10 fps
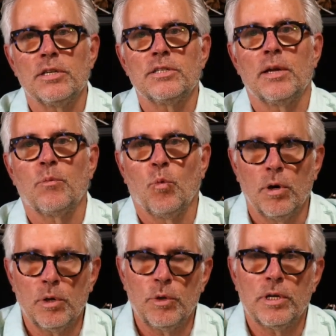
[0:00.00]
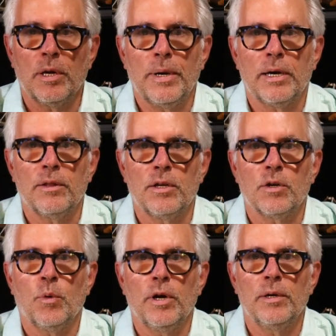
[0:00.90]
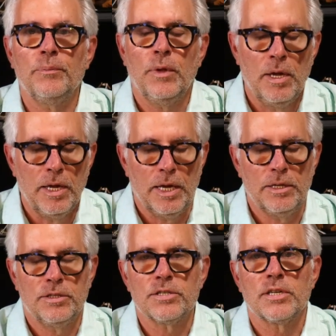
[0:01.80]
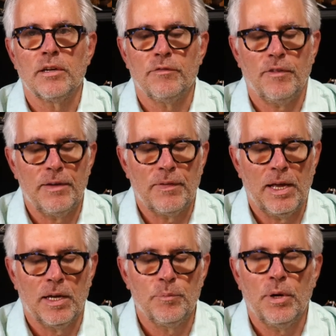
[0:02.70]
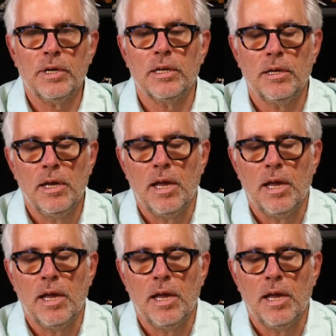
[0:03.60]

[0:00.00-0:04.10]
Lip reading: is that water would come out of the aquarium into, say, a 5 gallon bucket,